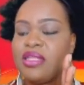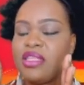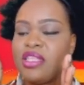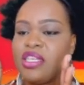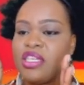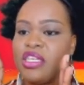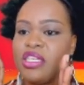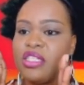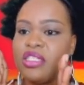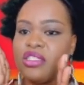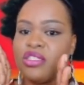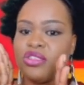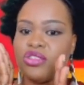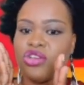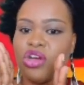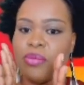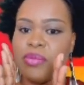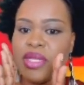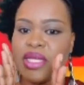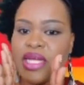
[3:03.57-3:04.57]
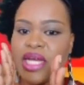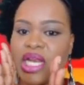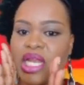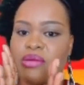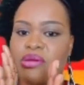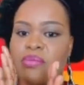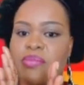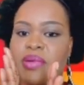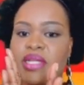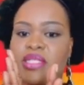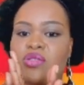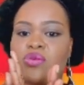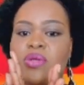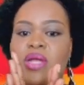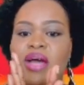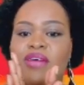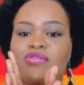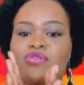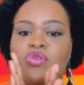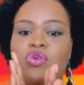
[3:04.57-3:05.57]
the Dominica Labour Party would
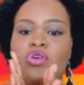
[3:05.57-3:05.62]
have to